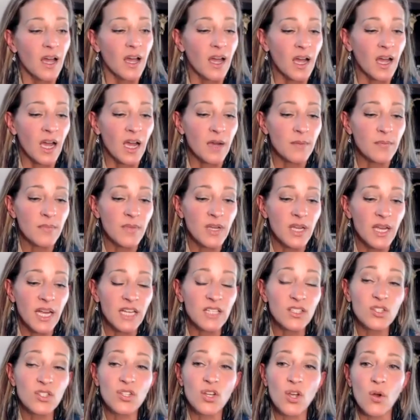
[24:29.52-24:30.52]

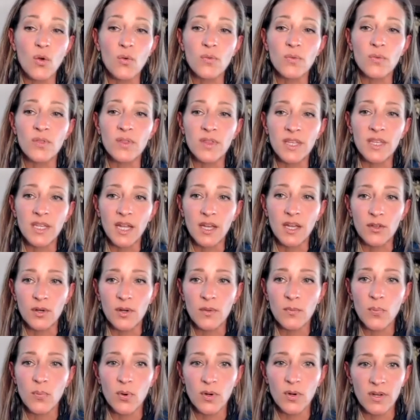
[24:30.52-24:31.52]
And so the other
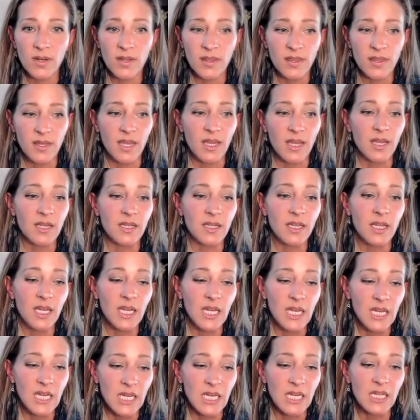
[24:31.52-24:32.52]
important thing
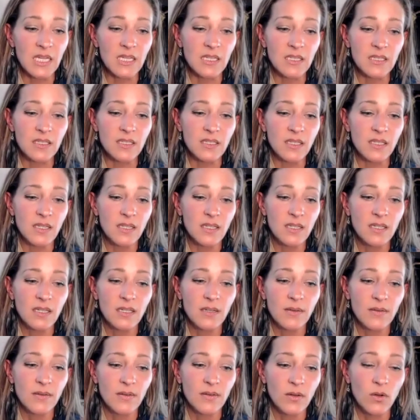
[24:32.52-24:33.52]
is
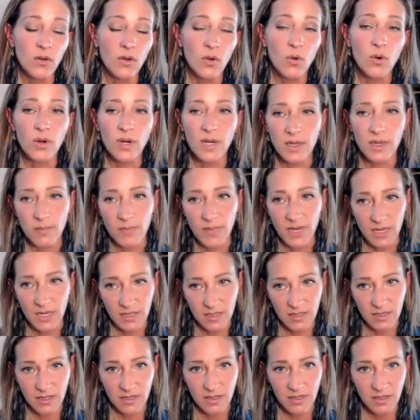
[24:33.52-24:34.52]
organ
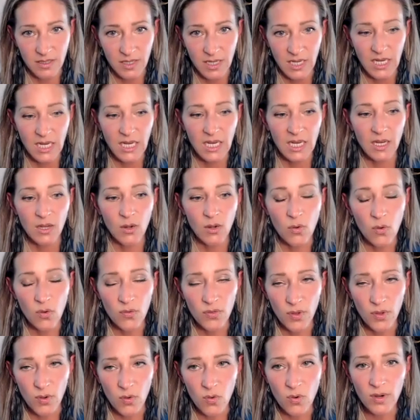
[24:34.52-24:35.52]
meat.
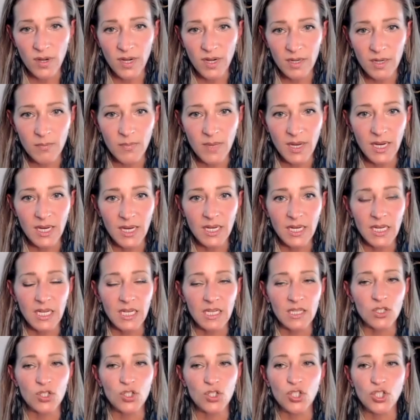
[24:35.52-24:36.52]
The organ meat
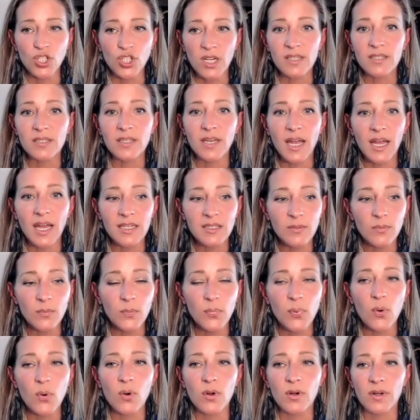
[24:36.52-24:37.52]
is just as
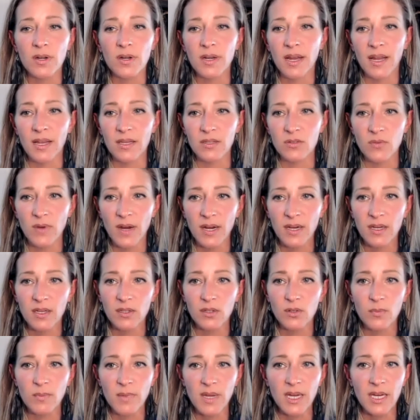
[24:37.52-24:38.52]
important as
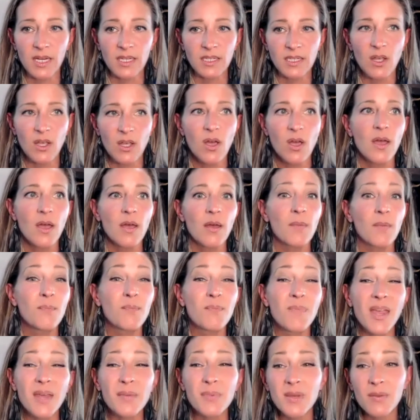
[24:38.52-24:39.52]
regular meat,
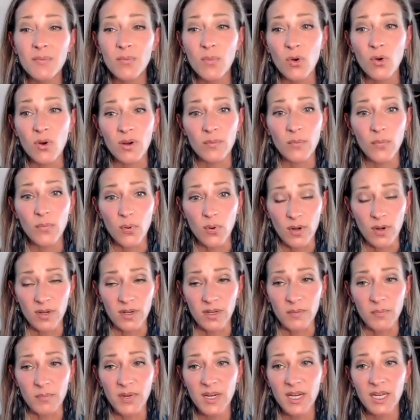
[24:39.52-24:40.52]
maybe more
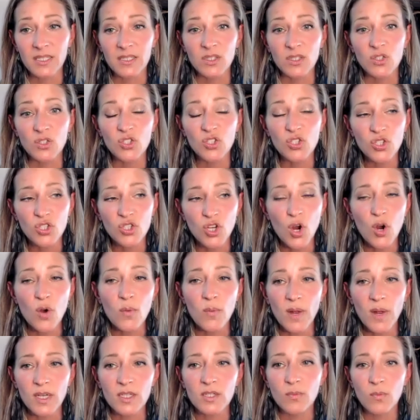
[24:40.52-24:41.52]
important because it's so
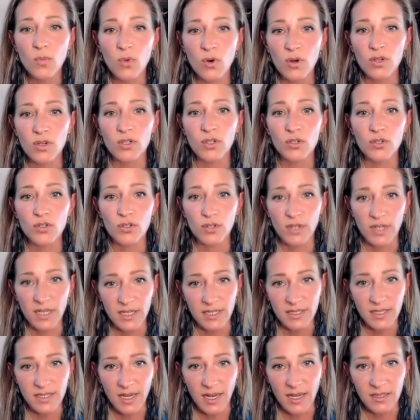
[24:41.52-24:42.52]
much more
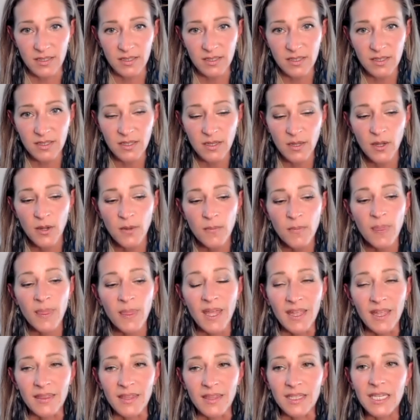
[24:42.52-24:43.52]
nutrient dense.
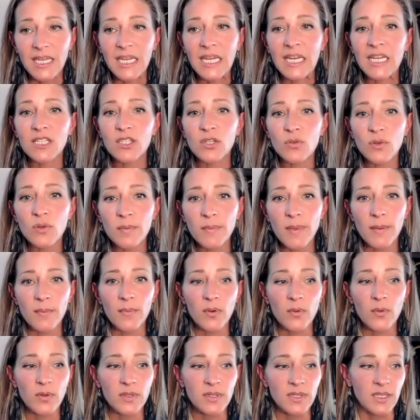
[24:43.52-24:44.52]
And the key to
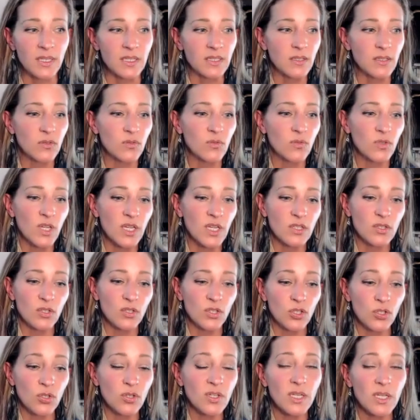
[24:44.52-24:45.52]
remember with this is
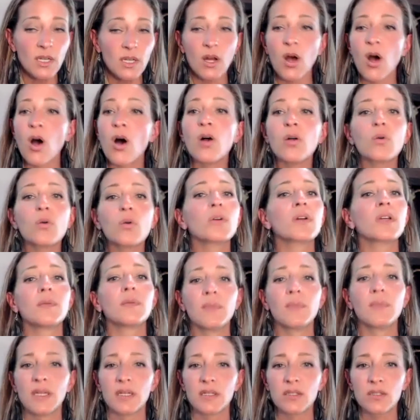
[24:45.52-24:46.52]
you can, all
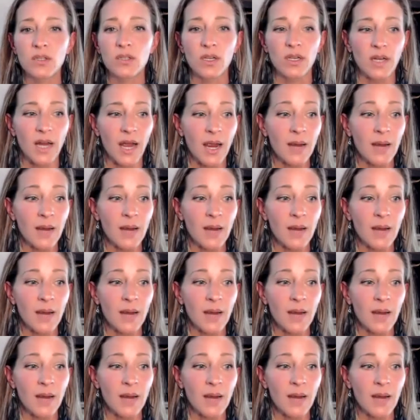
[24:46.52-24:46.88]
organ meat is good.